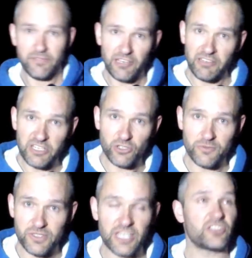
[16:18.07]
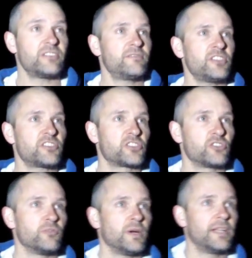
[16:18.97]
thoroughly enjoyable session, just a
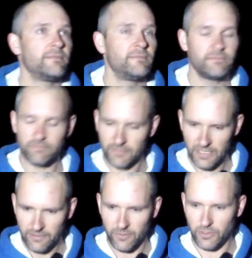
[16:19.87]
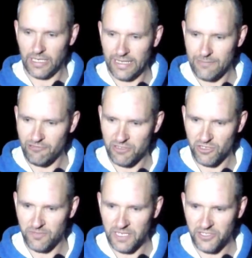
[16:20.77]
short one. Didn't want to labour it
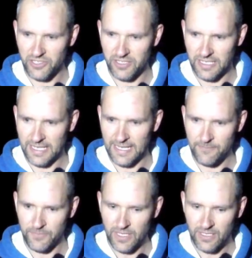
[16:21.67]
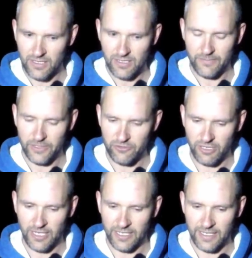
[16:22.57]
too much. I might
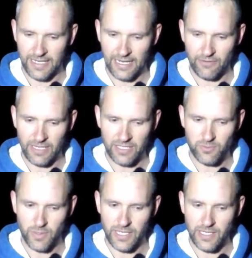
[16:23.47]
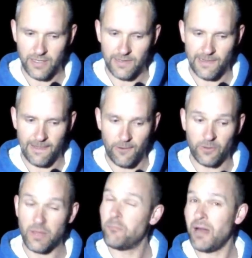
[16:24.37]
try and get out next week
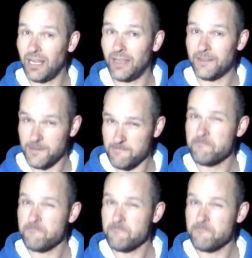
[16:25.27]
on the mullet.